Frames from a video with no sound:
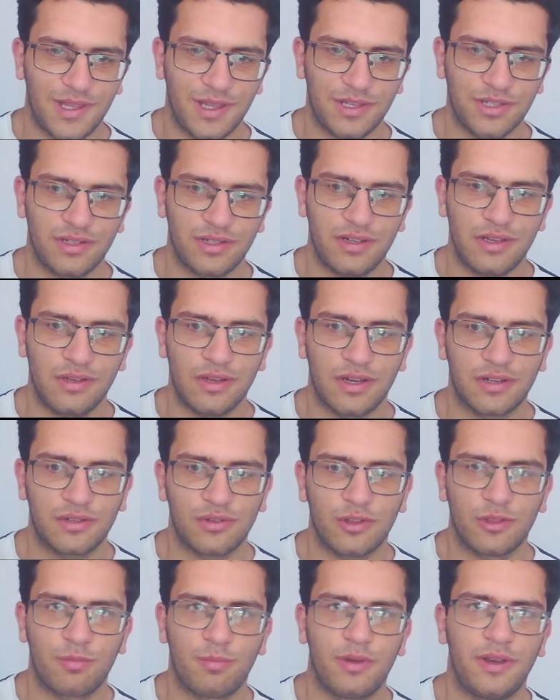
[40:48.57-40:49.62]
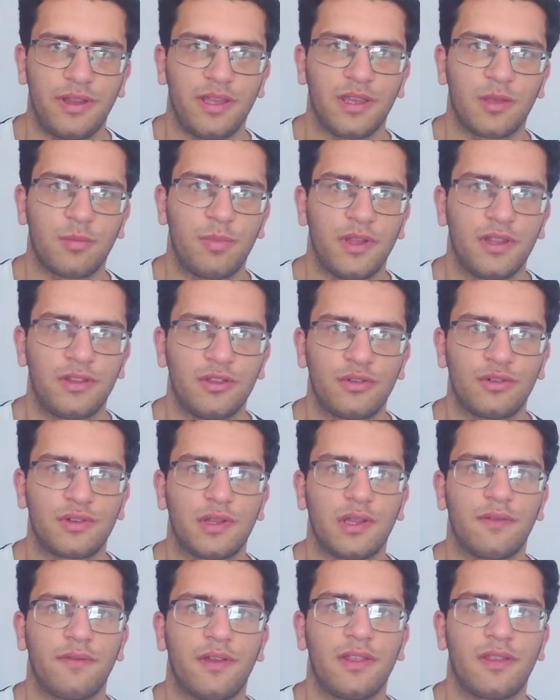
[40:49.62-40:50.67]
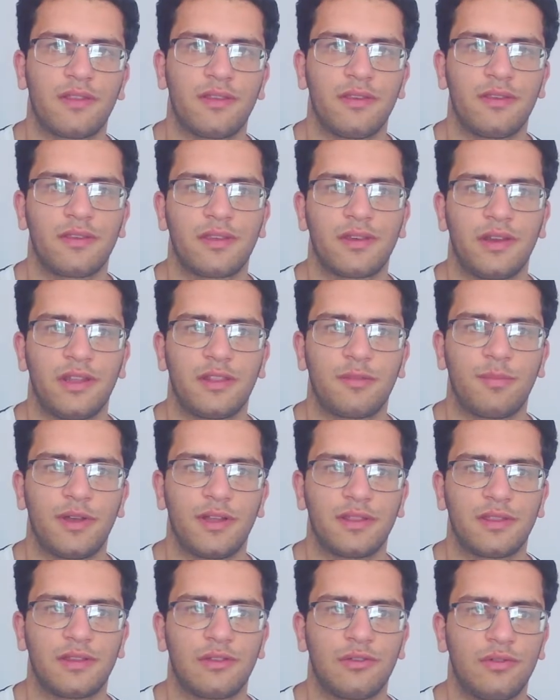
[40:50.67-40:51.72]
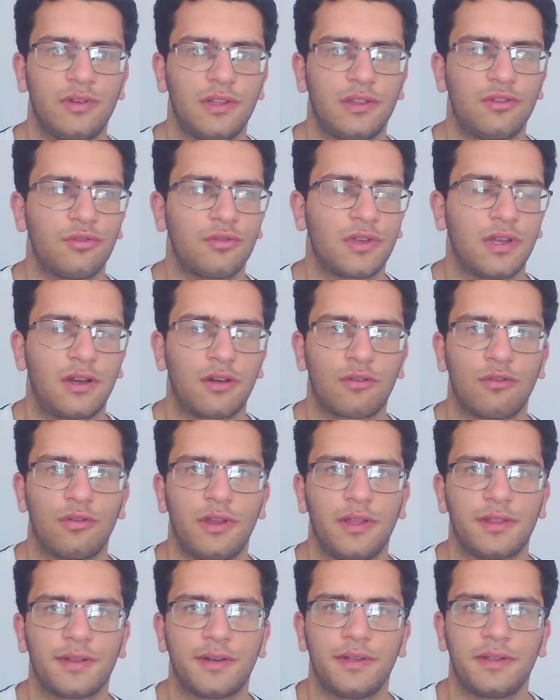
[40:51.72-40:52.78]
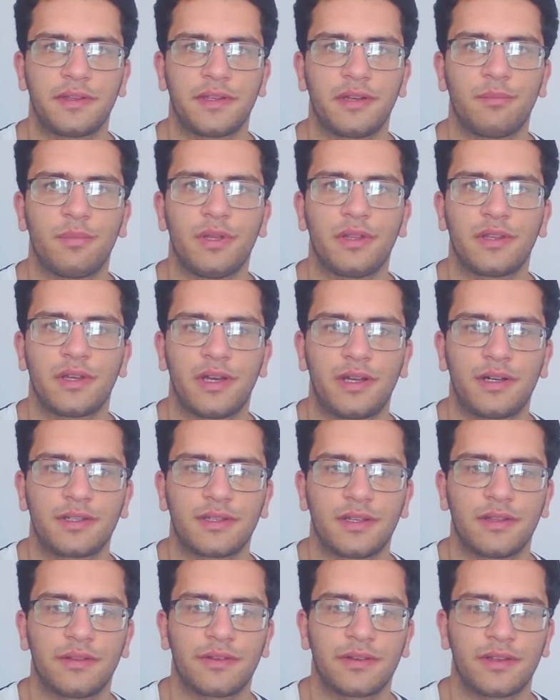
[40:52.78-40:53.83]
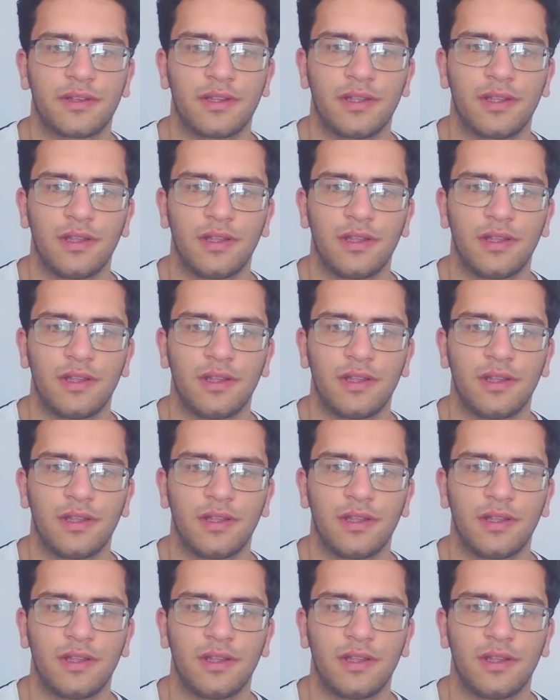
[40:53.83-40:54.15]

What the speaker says: Actually, you are not playing bad. Your defense is great, but you need to calculate a little bit hard, and